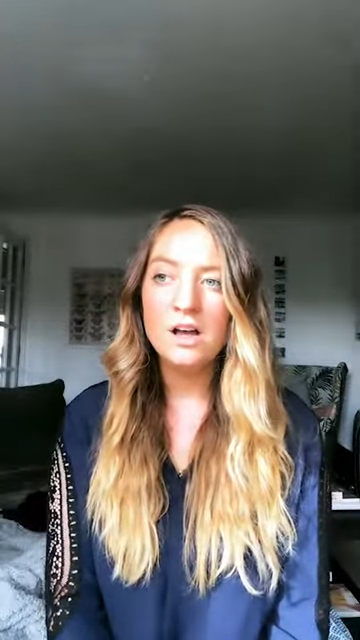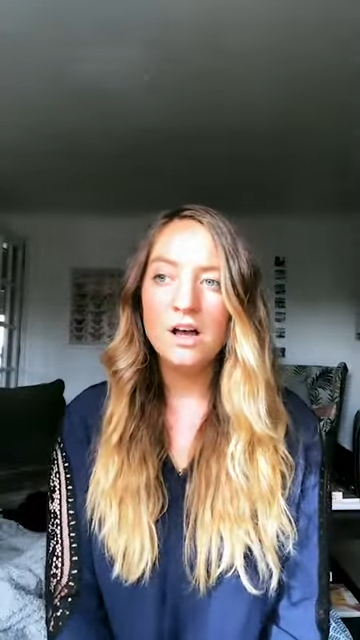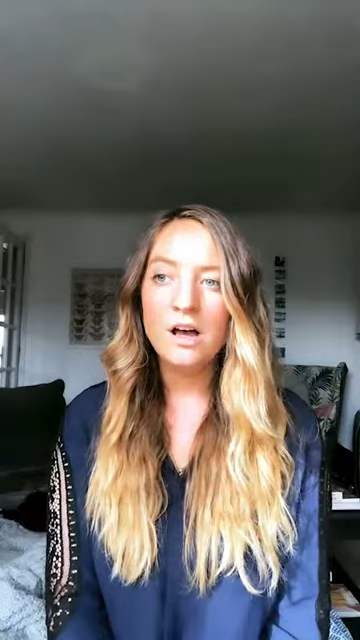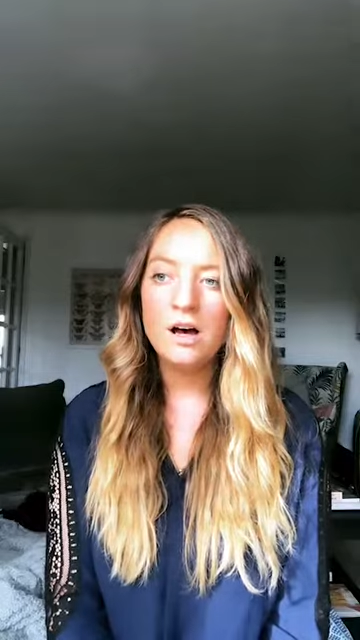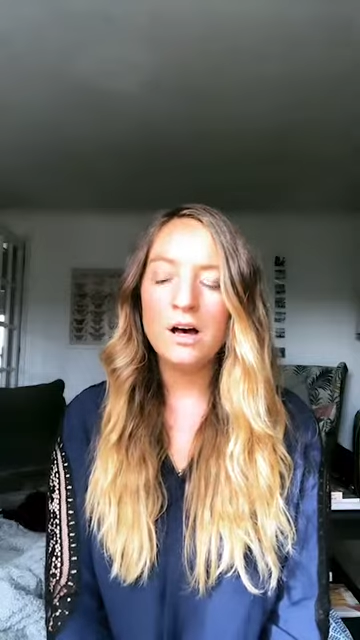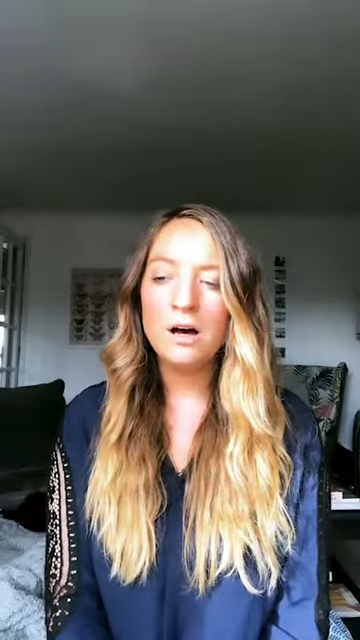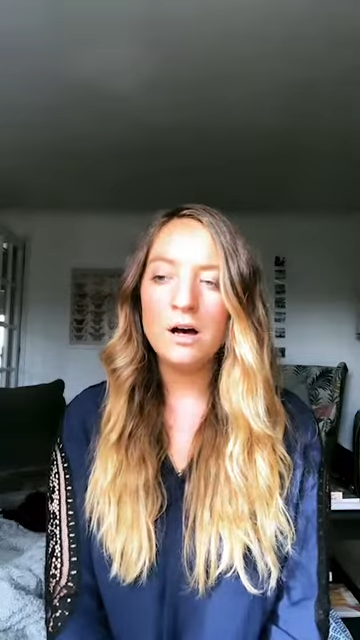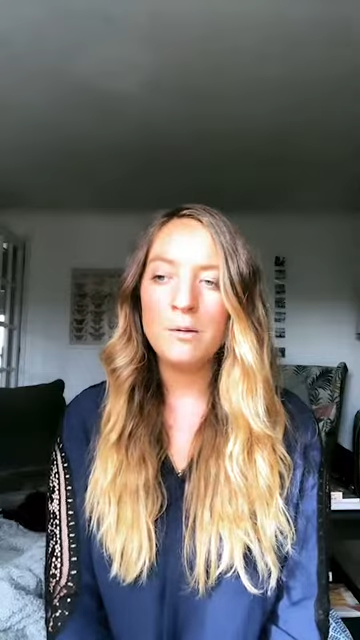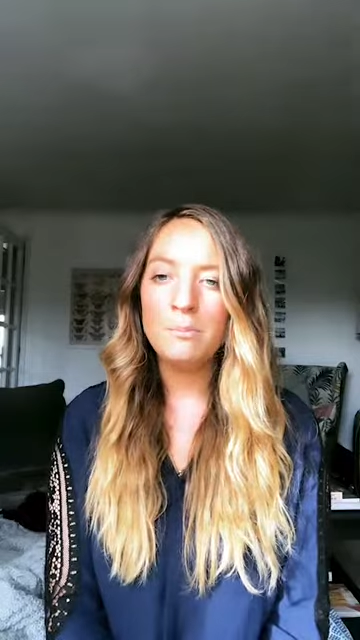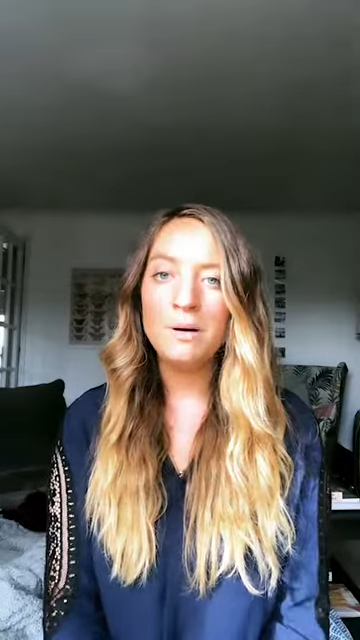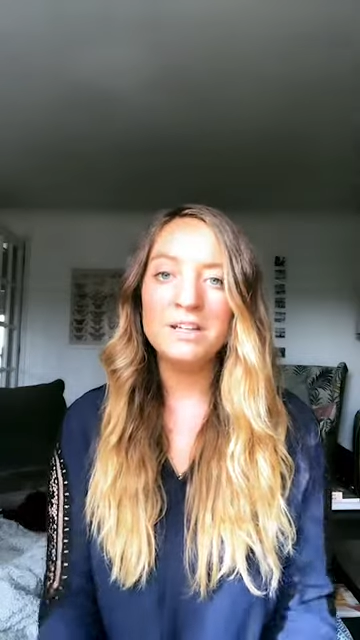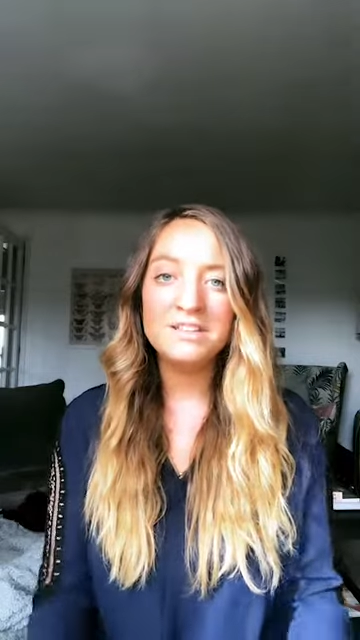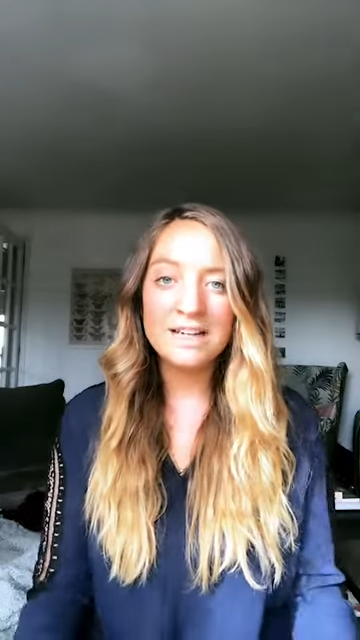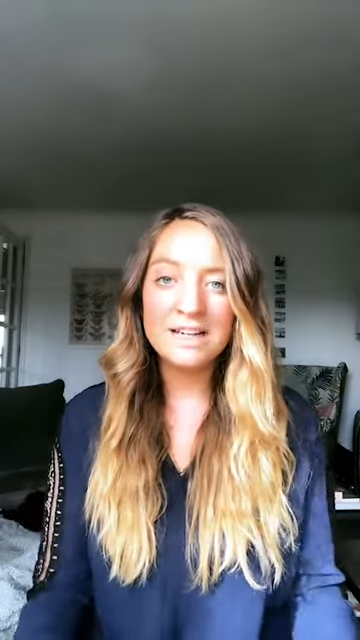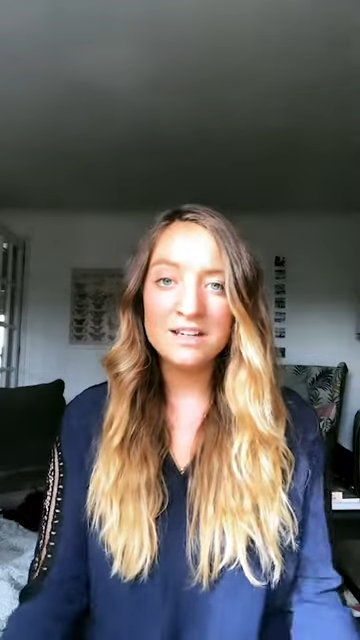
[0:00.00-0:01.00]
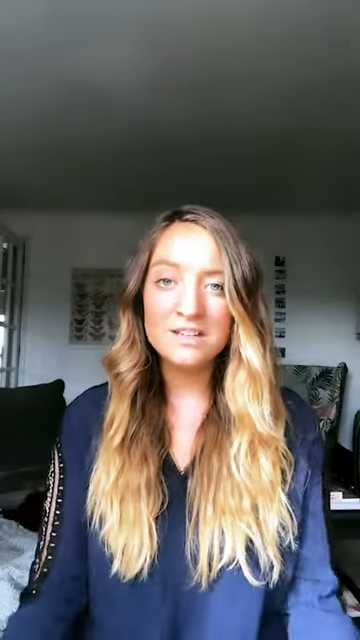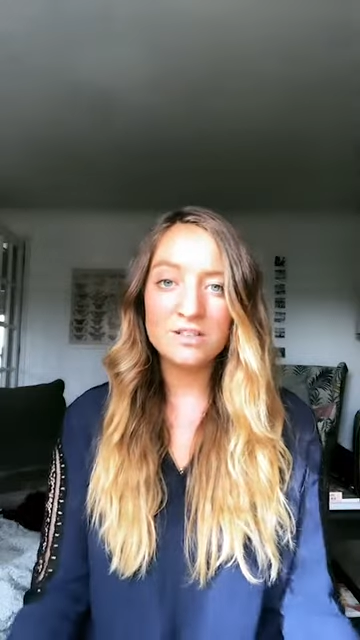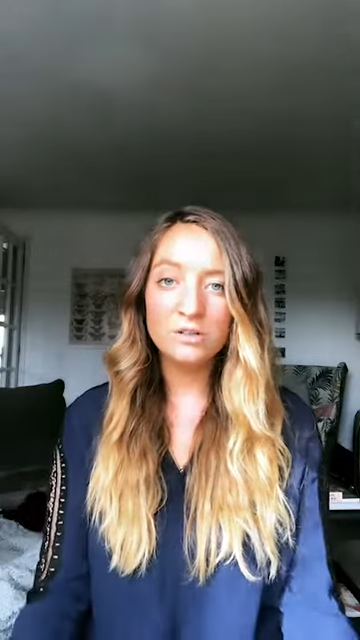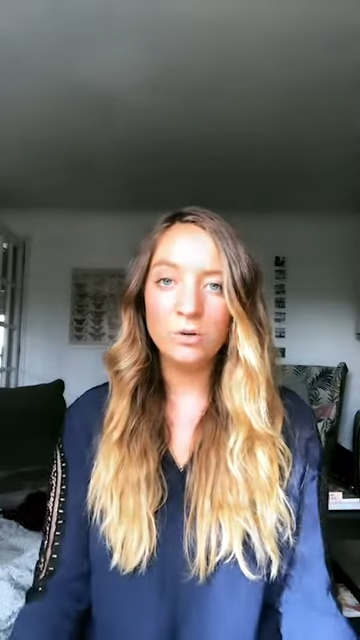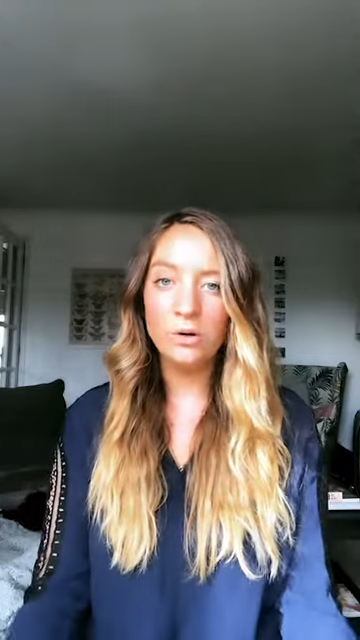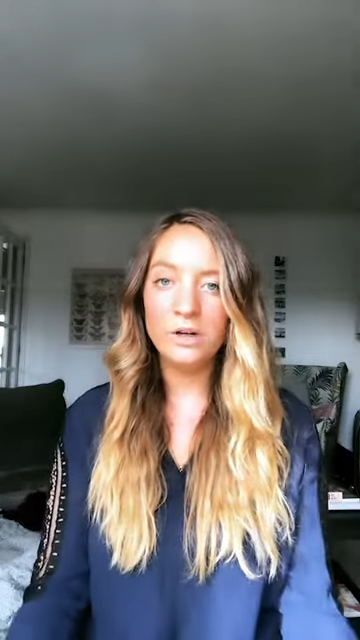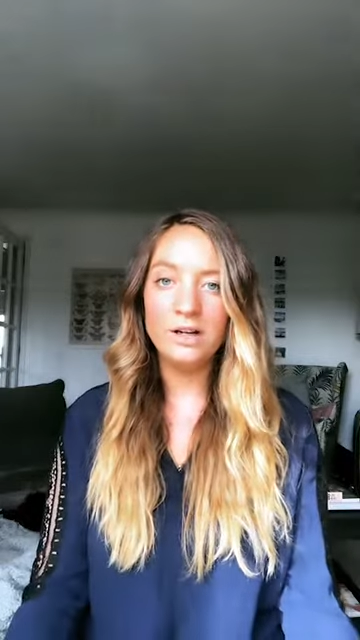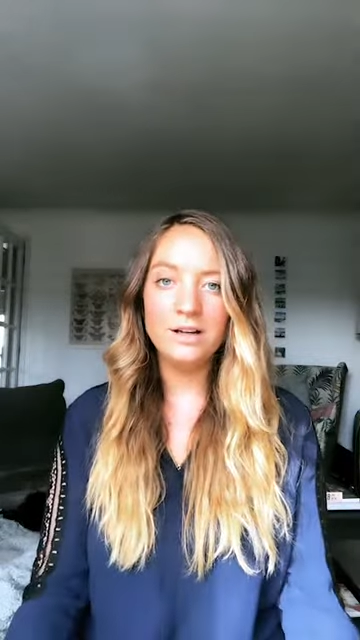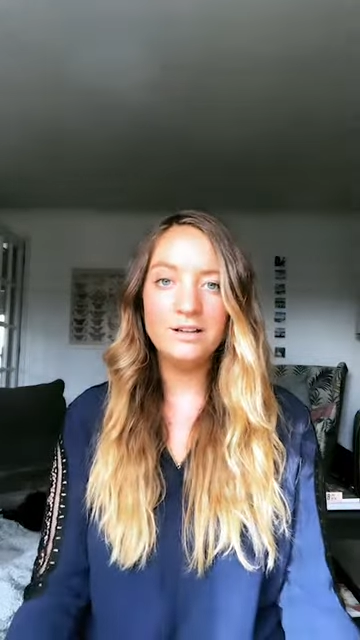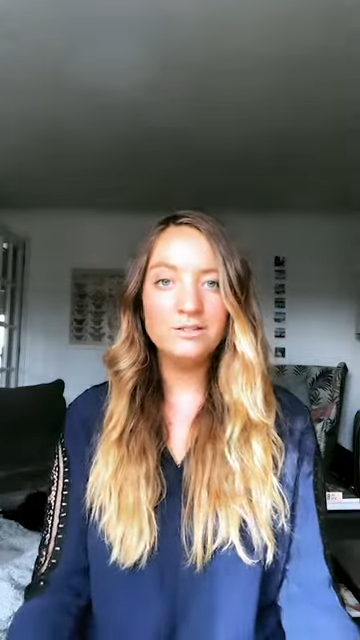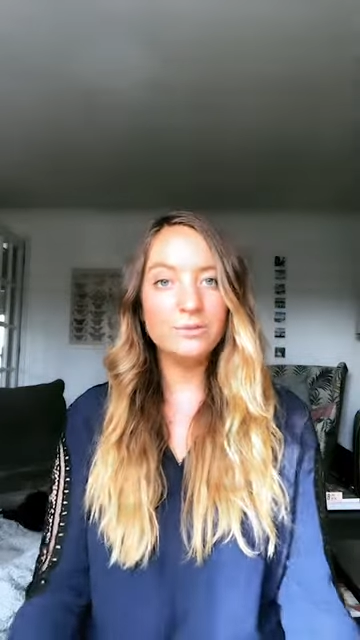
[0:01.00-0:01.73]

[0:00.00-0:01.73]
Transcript: My dad is a lawyer,